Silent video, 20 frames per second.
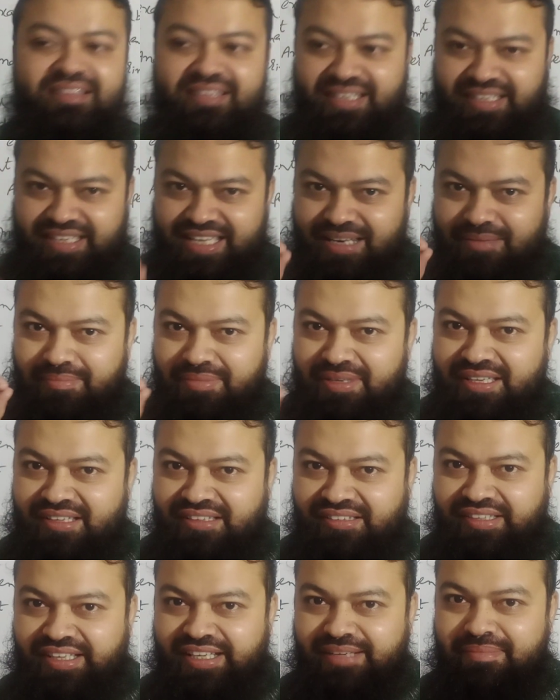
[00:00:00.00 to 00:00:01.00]
There can be a
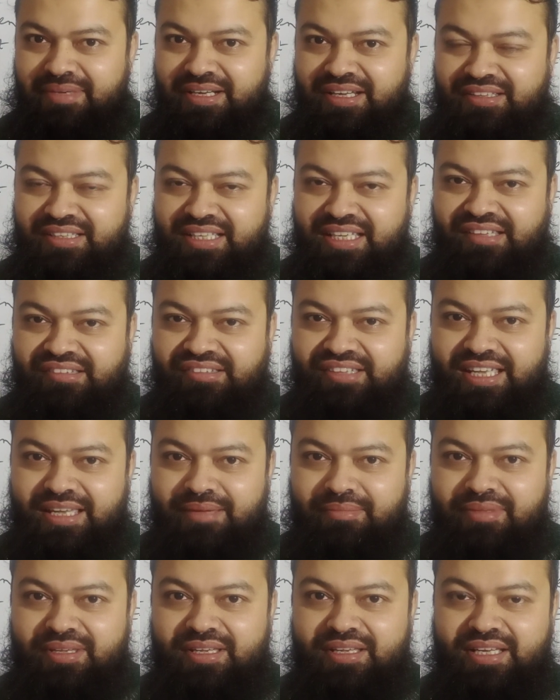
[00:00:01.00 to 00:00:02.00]
statement in the
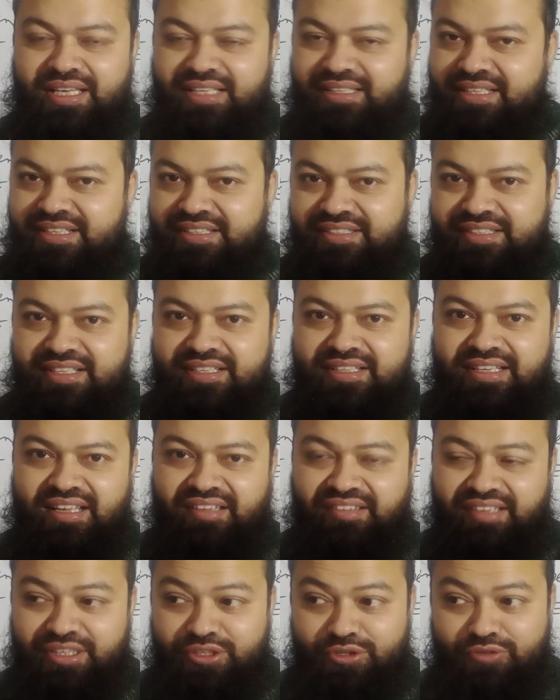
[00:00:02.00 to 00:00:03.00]
exam, in the written
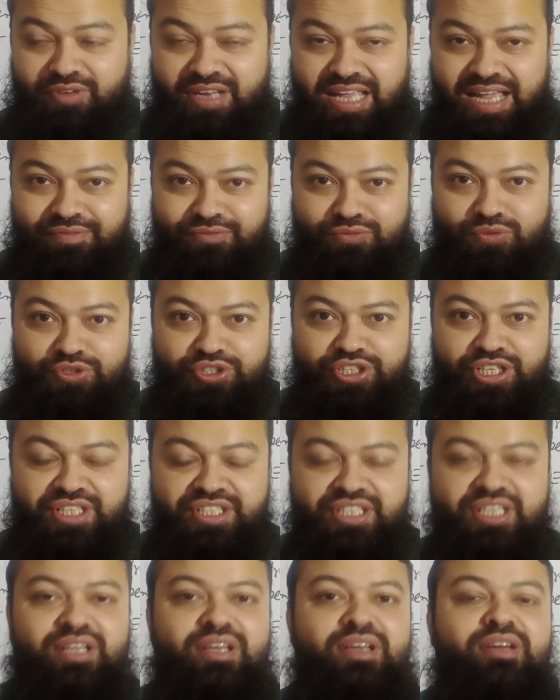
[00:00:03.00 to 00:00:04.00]
test, and you will have to
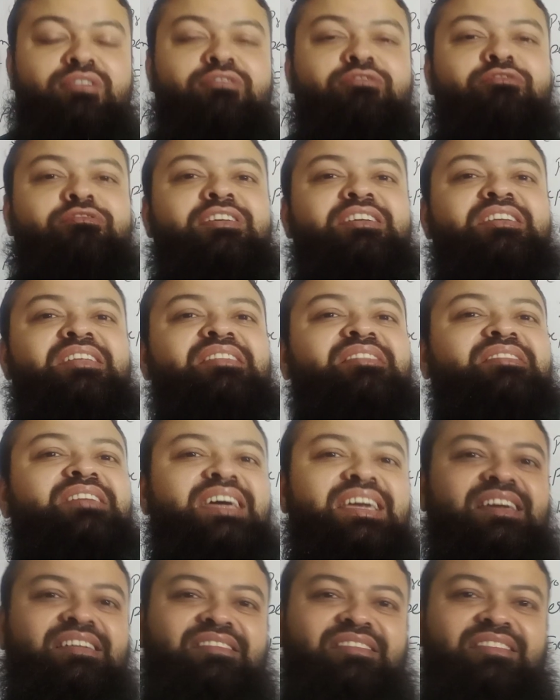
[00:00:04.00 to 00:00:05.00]
judge what is the
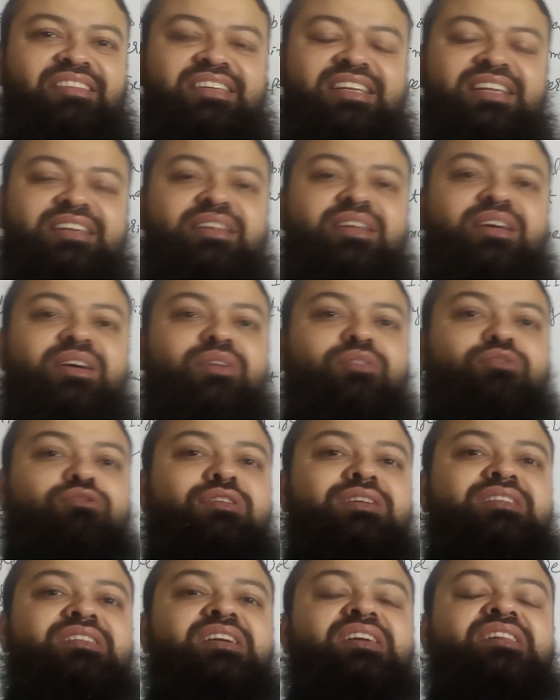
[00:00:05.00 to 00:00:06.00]
accident,
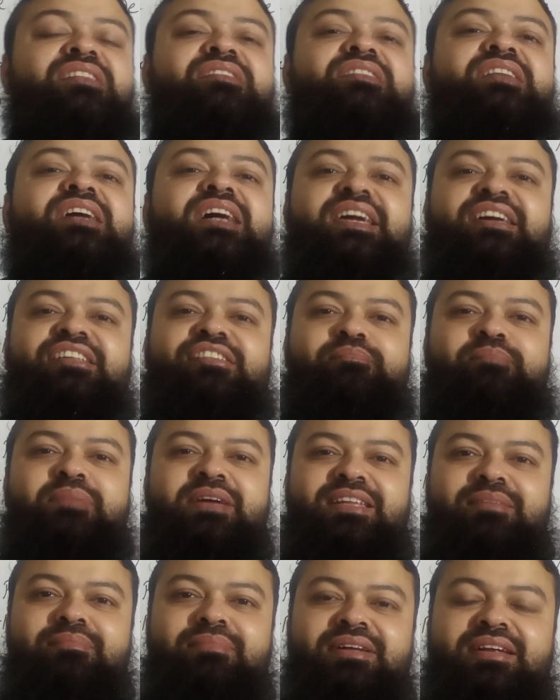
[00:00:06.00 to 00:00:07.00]
what is the
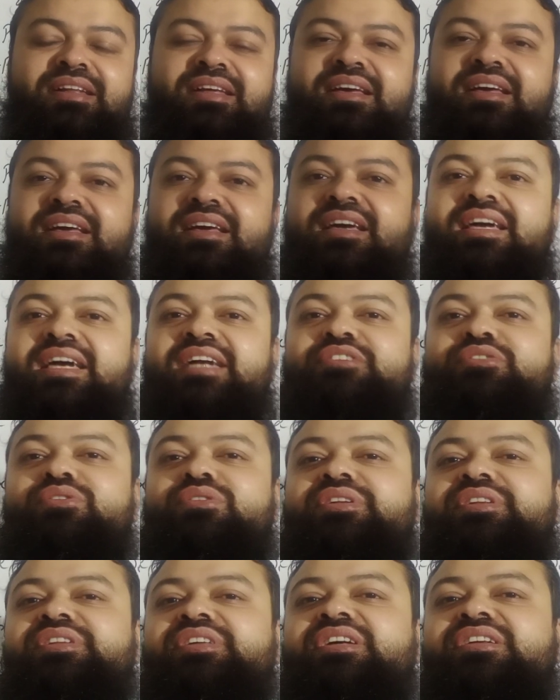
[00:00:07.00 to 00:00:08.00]
experiment.
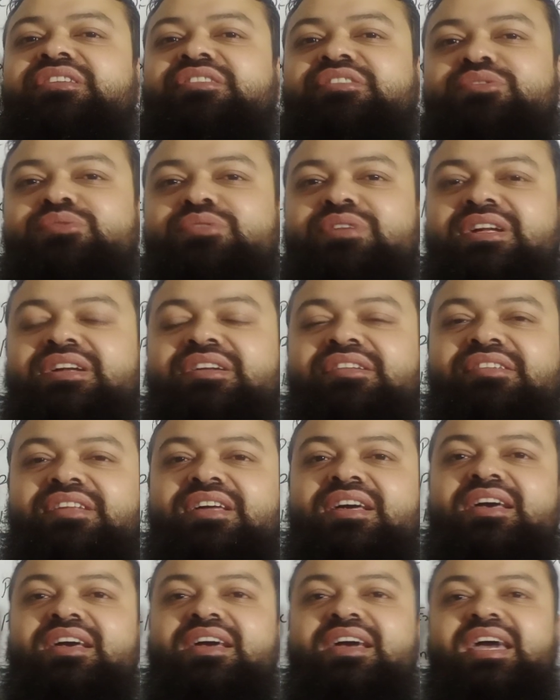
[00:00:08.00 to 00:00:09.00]
Actually, dear students,
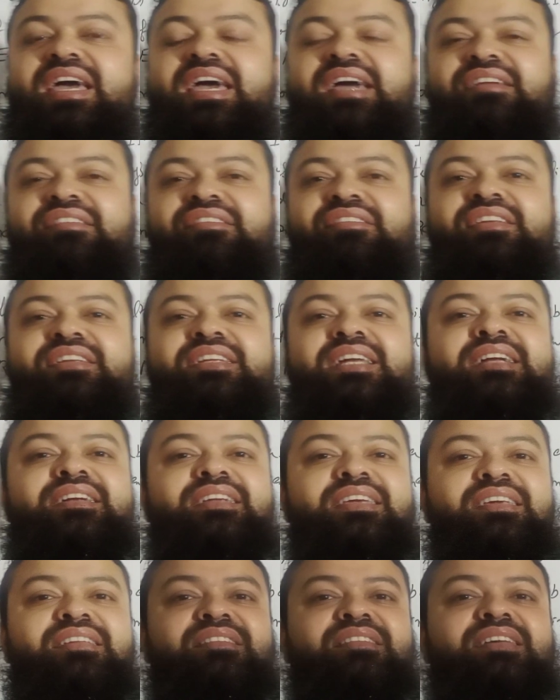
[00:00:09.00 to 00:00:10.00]

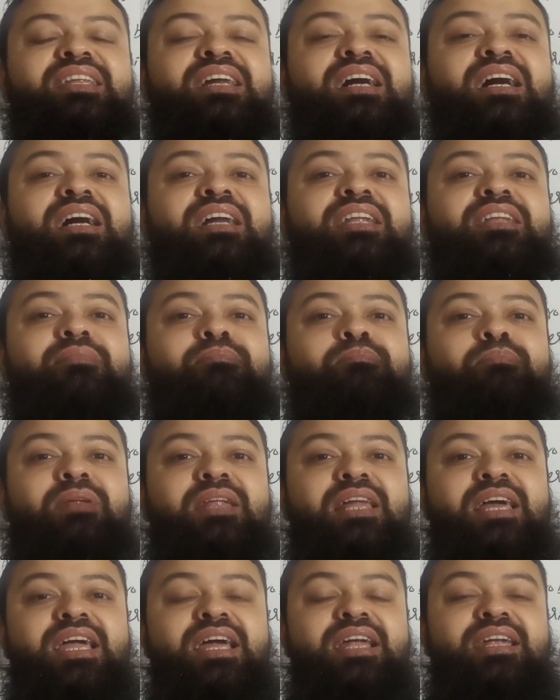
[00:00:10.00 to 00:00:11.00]
accident is an
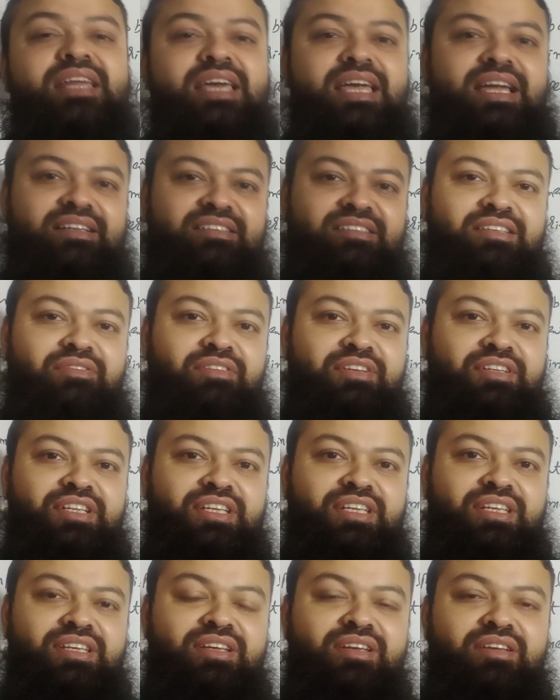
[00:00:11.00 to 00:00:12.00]
unplanned
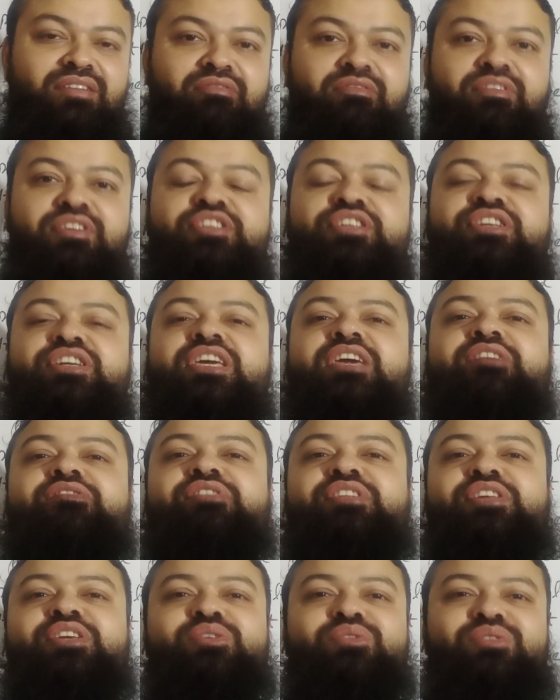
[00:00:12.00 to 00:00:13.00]
activity which
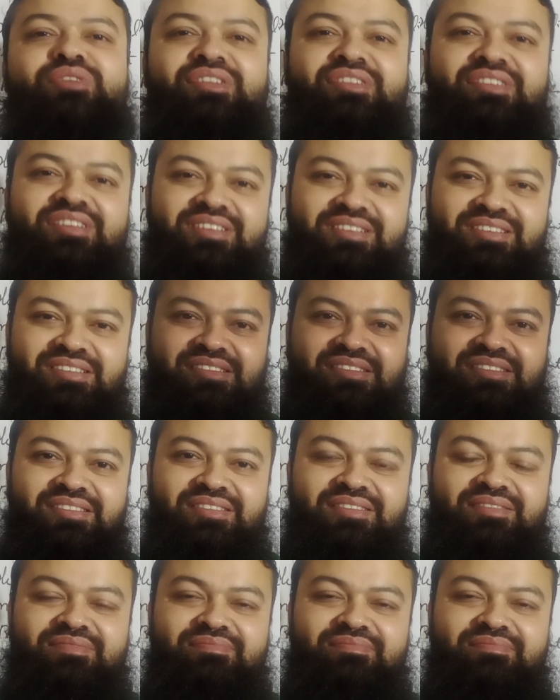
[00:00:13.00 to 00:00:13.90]
gives you results.